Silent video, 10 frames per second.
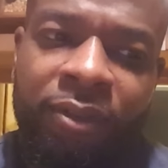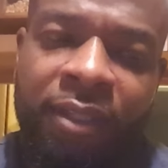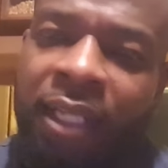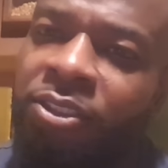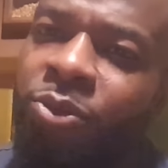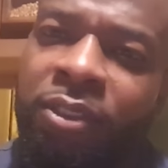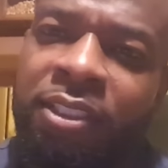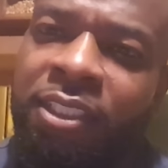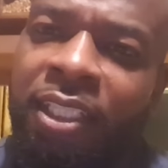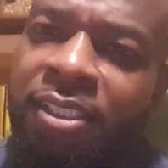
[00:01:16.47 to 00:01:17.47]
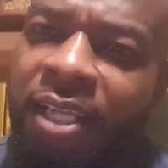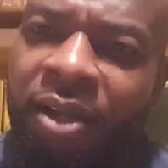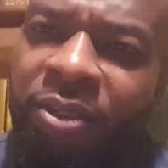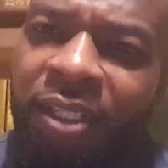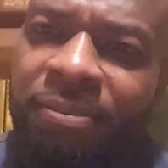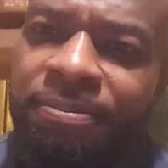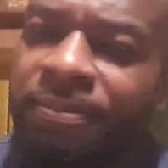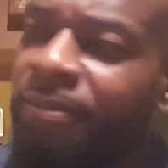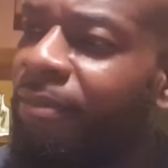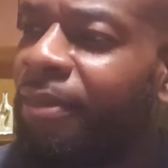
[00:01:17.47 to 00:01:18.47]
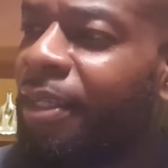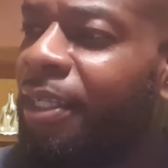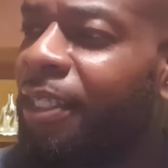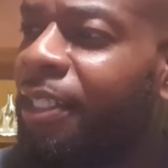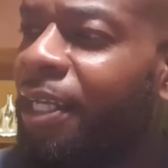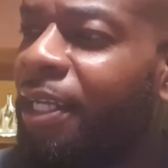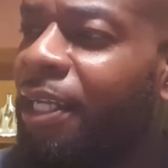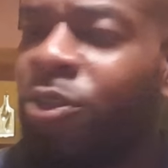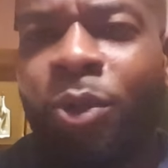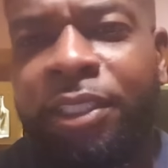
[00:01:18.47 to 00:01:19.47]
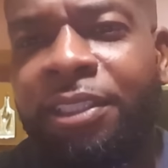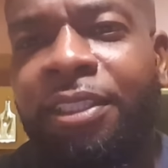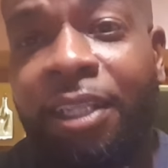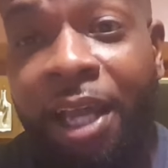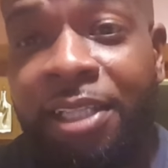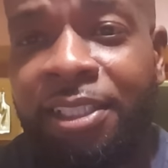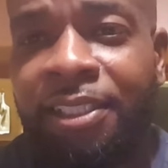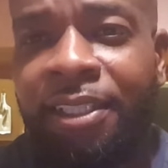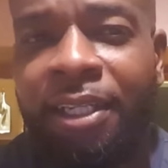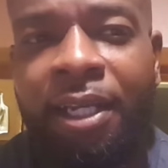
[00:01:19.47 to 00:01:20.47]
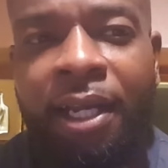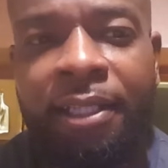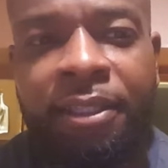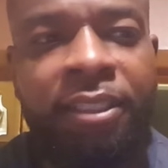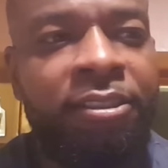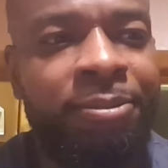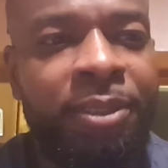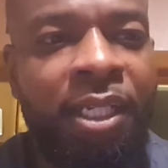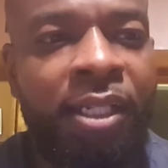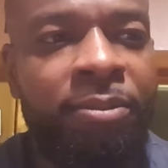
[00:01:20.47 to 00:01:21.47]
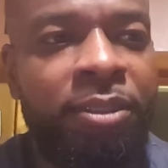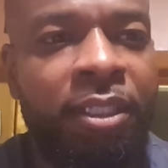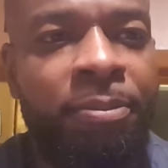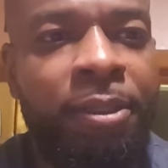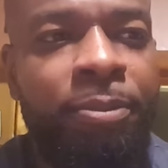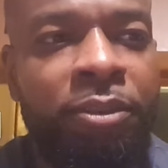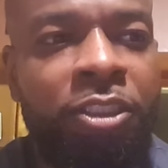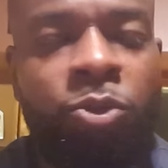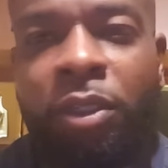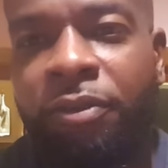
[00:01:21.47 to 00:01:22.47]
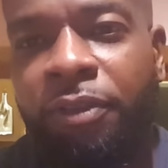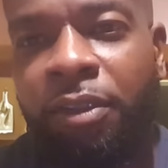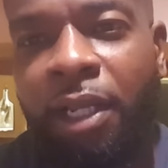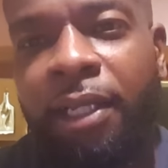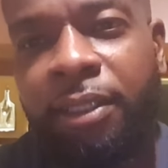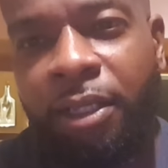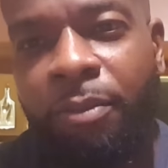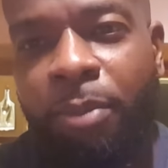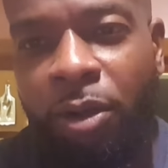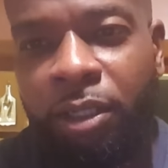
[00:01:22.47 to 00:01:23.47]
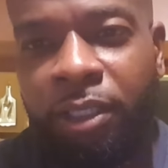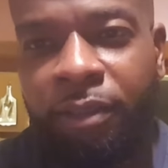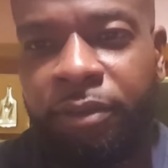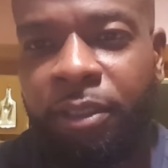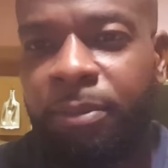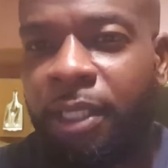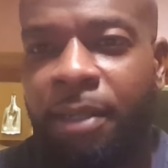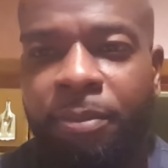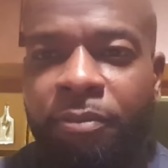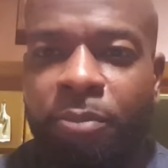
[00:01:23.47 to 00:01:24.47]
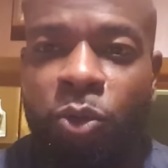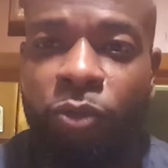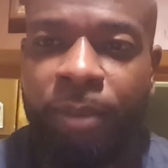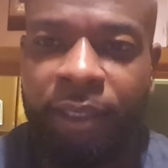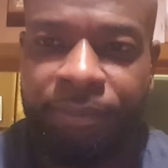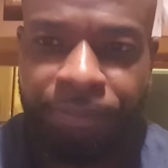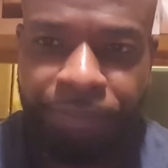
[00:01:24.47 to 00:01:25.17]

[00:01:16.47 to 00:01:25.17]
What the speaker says: that's going to change the outcome. And I question the logic. I think sometimes that people just want to feel like they're part of some type of movement